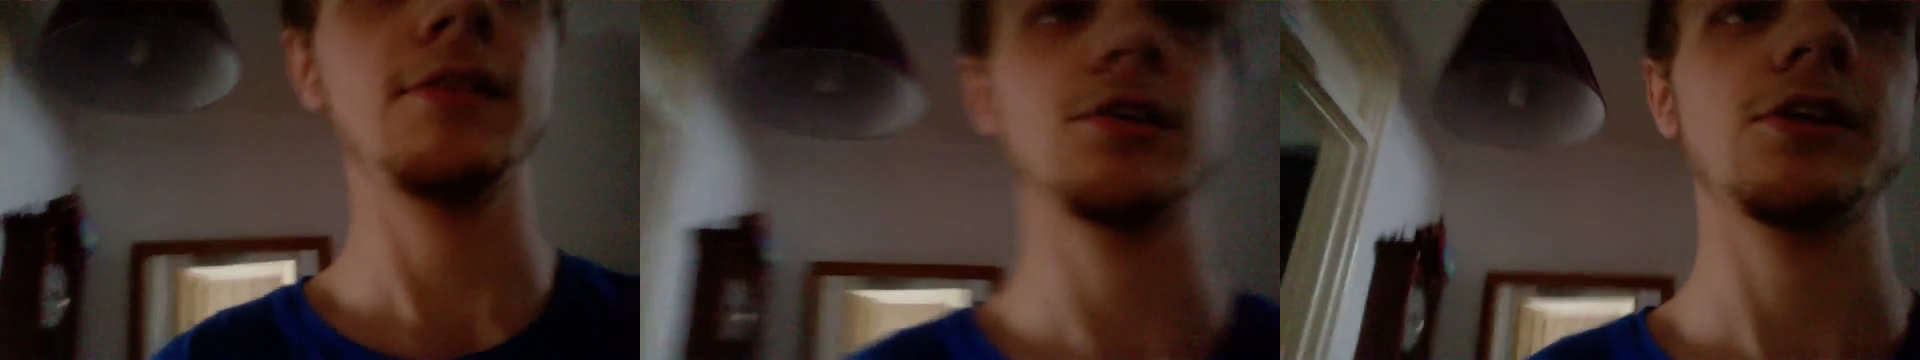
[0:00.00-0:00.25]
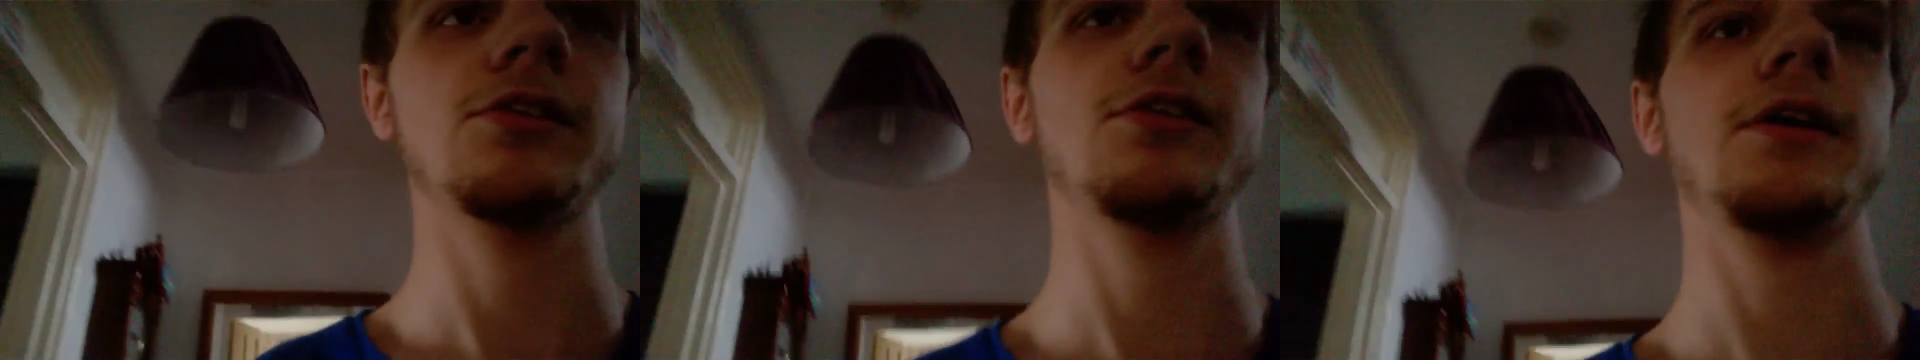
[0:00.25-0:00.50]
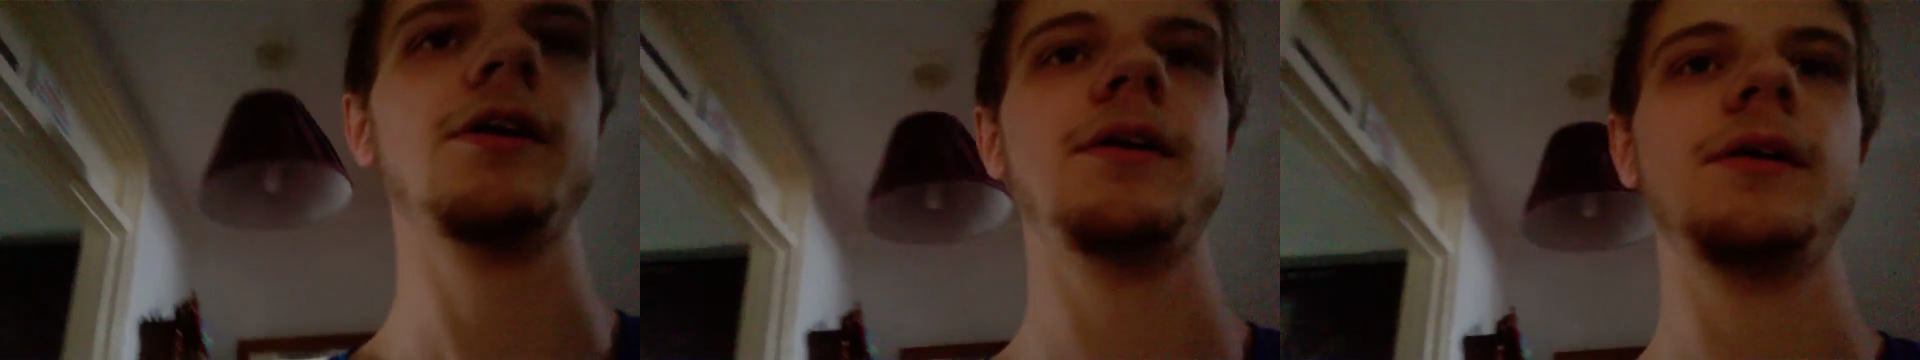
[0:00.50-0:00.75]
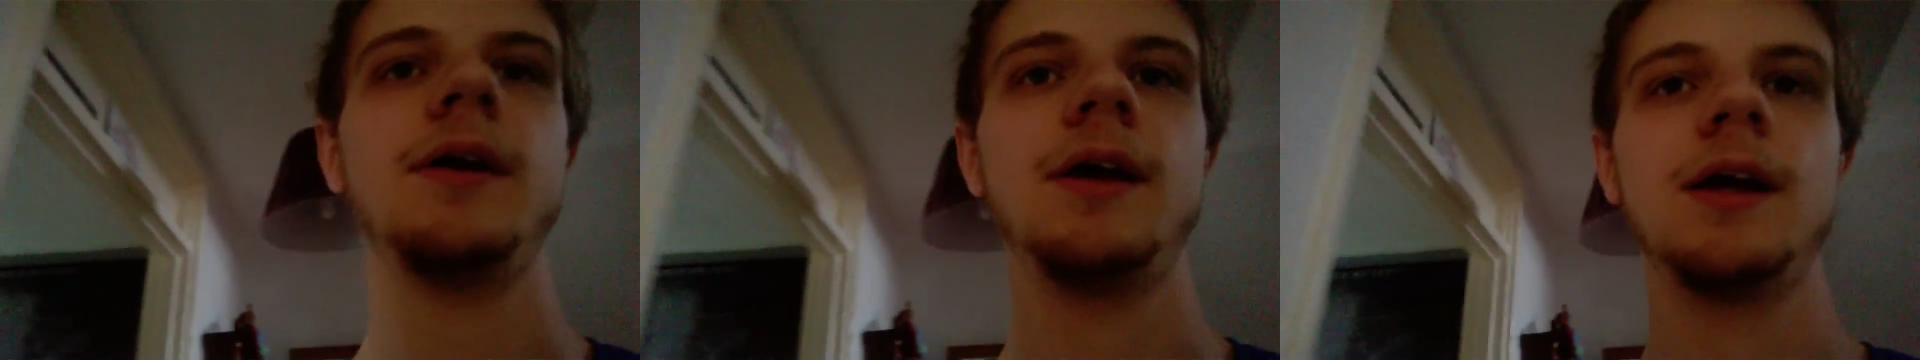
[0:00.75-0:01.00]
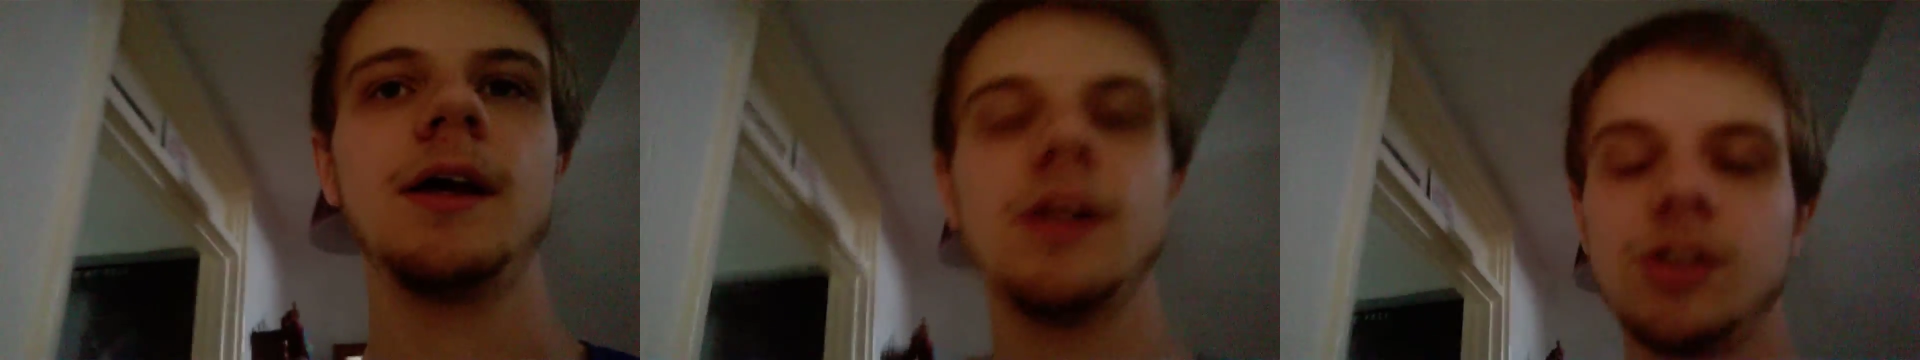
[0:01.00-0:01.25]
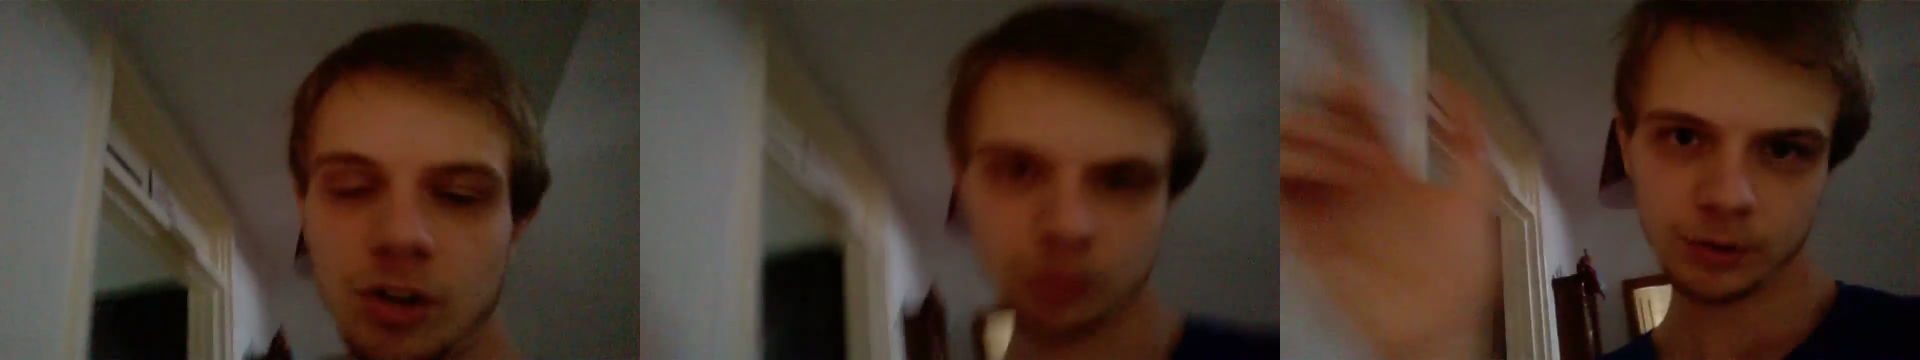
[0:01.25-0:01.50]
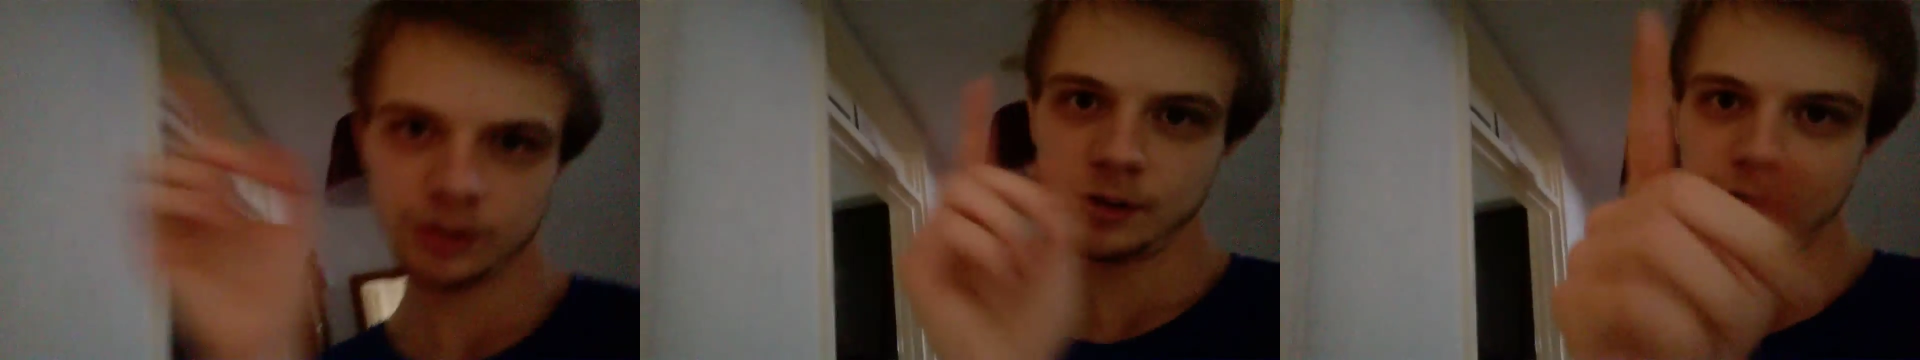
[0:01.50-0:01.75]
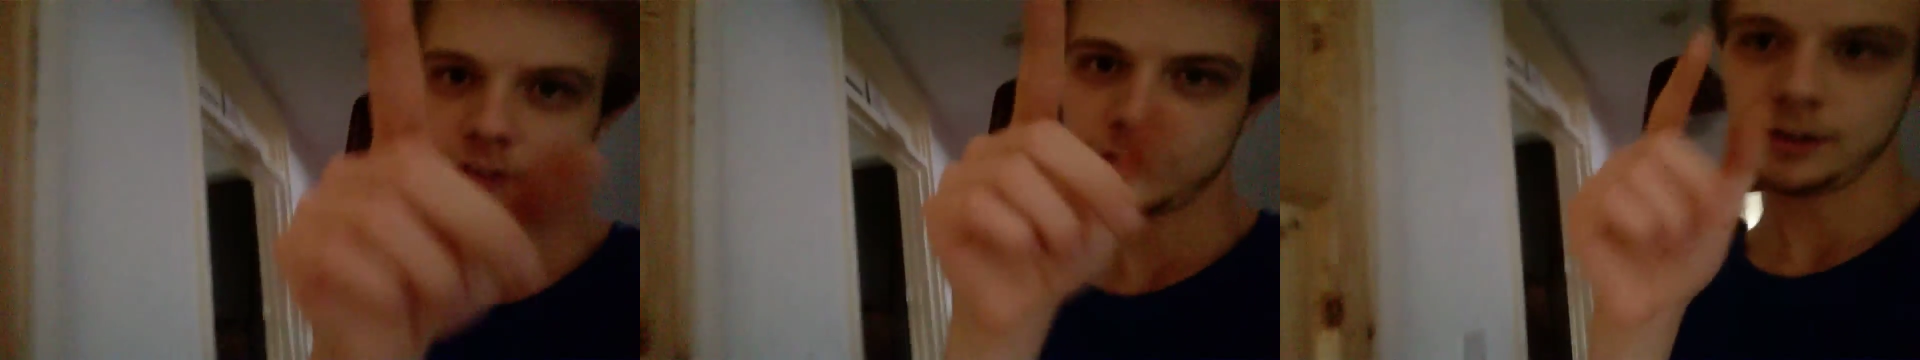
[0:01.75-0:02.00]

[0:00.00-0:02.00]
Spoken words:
just so... Just want you guys to